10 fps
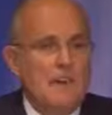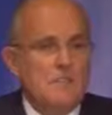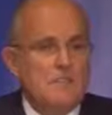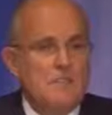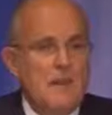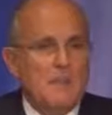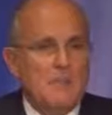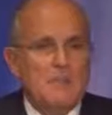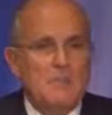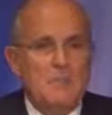Congress should make
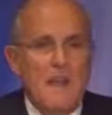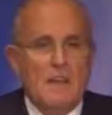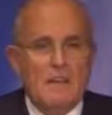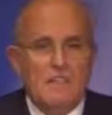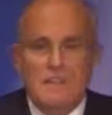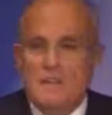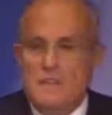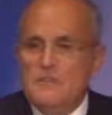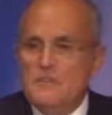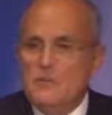certain demands
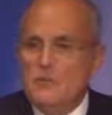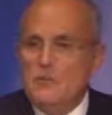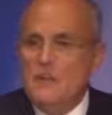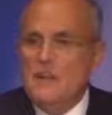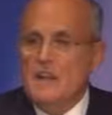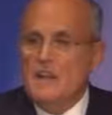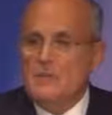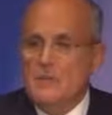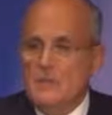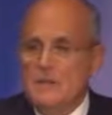if it's going to agree to any
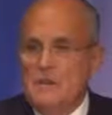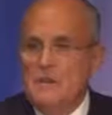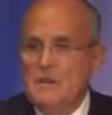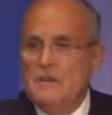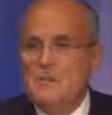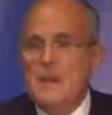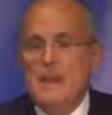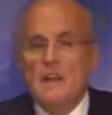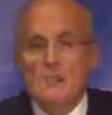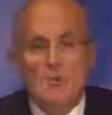agreement.
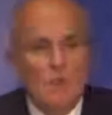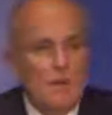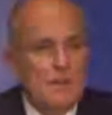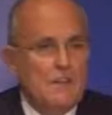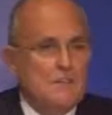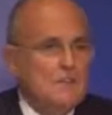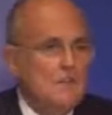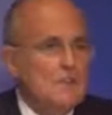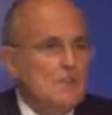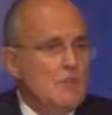Demand number one is
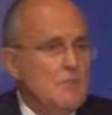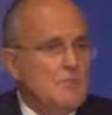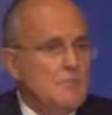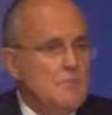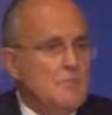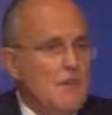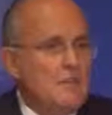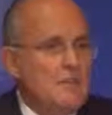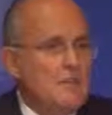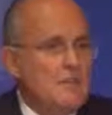the agreement should be
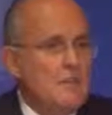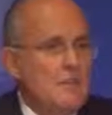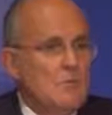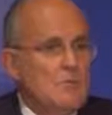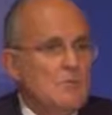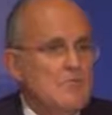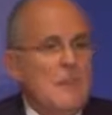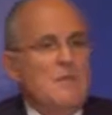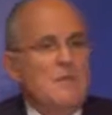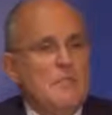prefaced with a
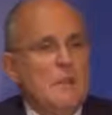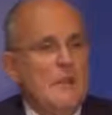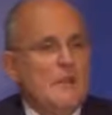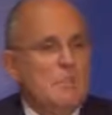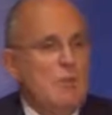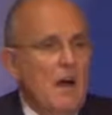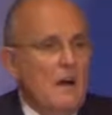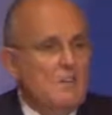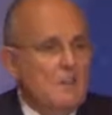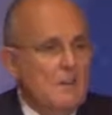statement of American
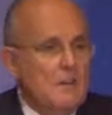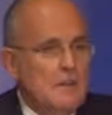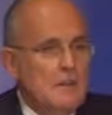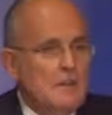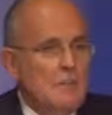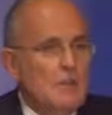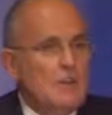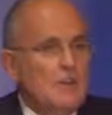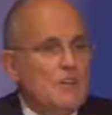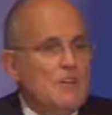policy that we
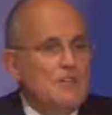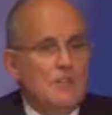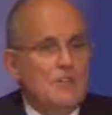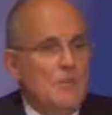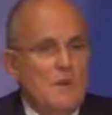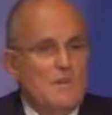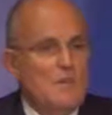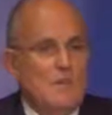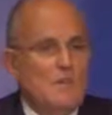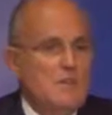are going to continue,
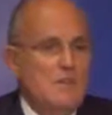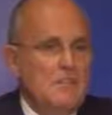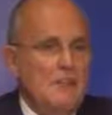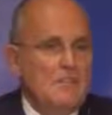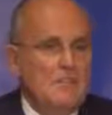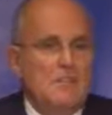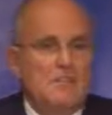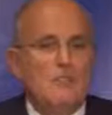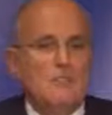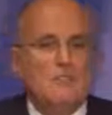whatever this agreement says, to
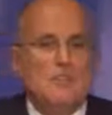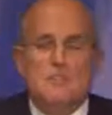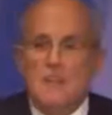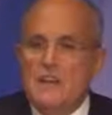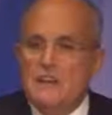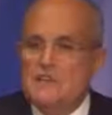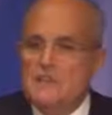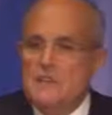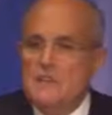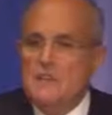seek regime
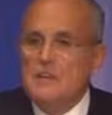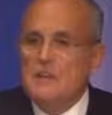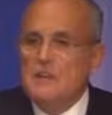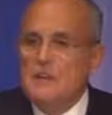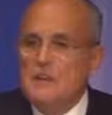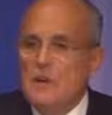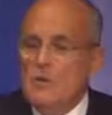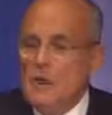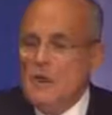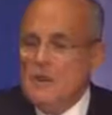change in
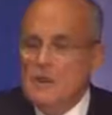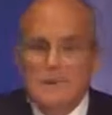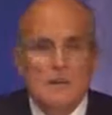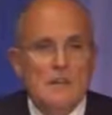Iran.